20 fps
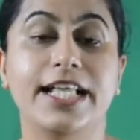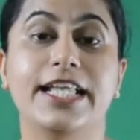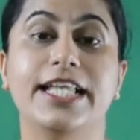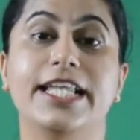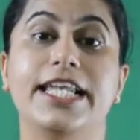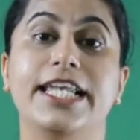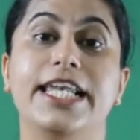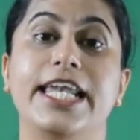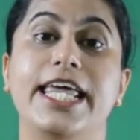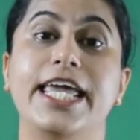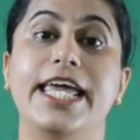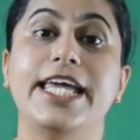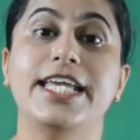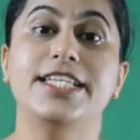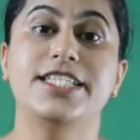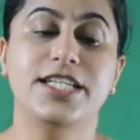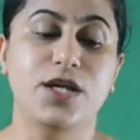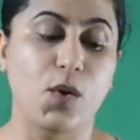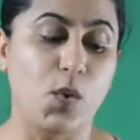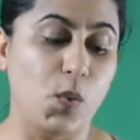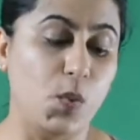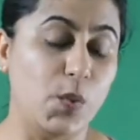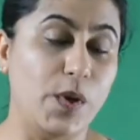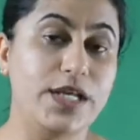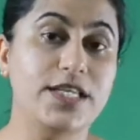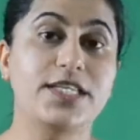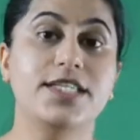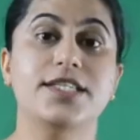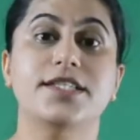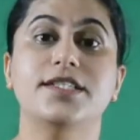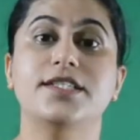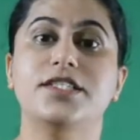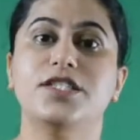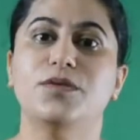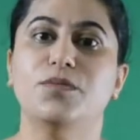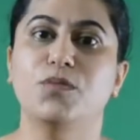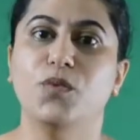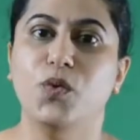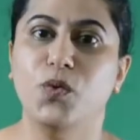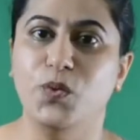late winter's
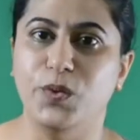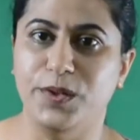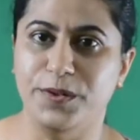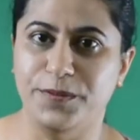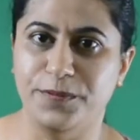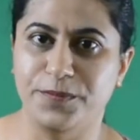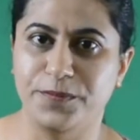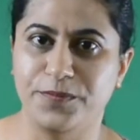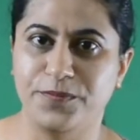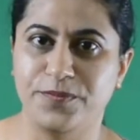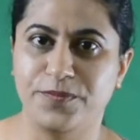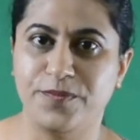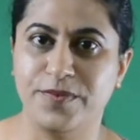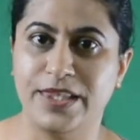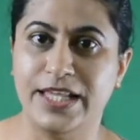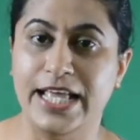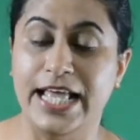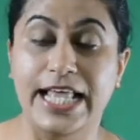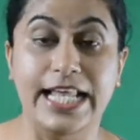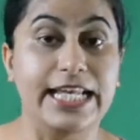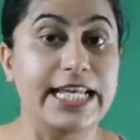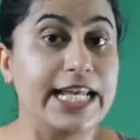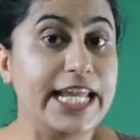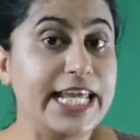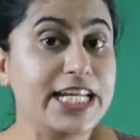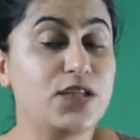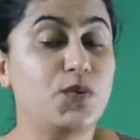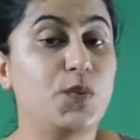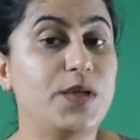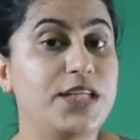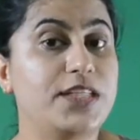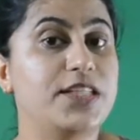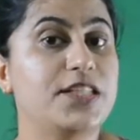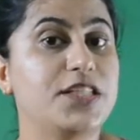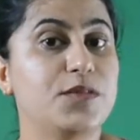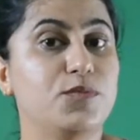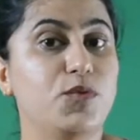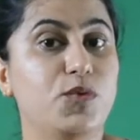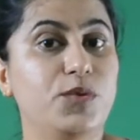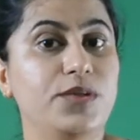moon. Late winter's
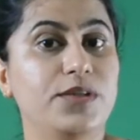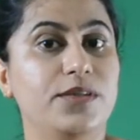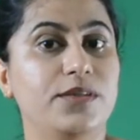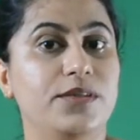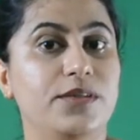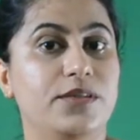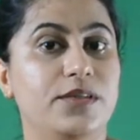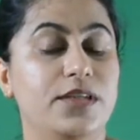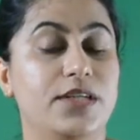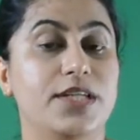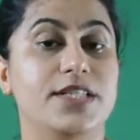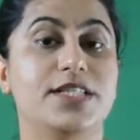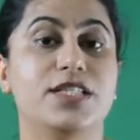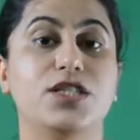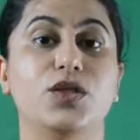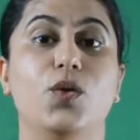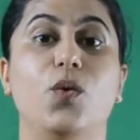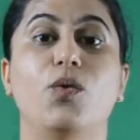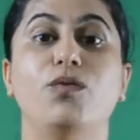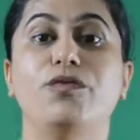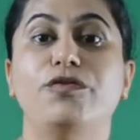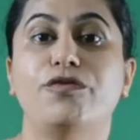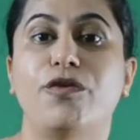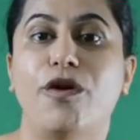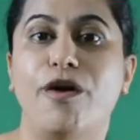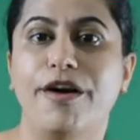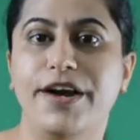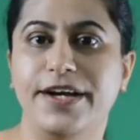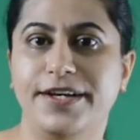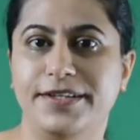moon is known for